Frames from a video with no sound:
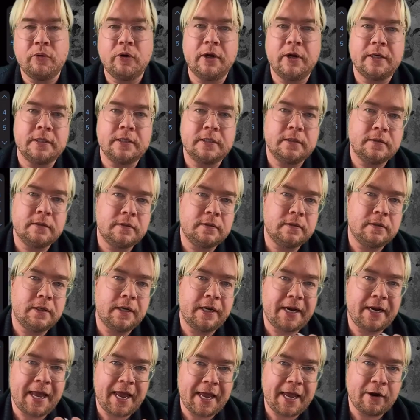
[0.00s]
put
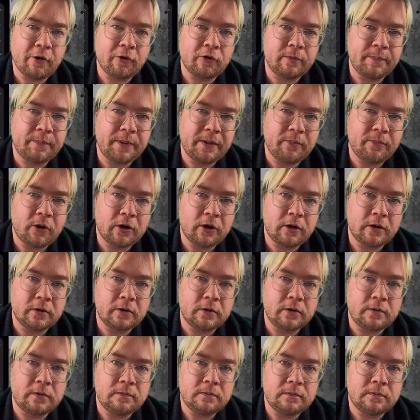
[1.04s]
an A or a B
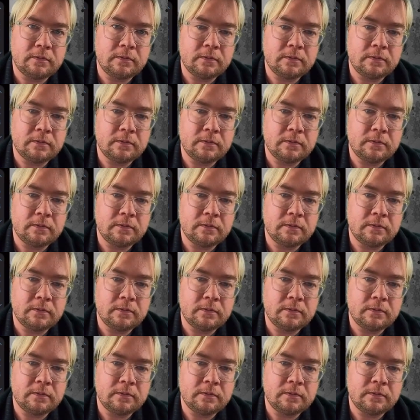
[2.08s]
particle.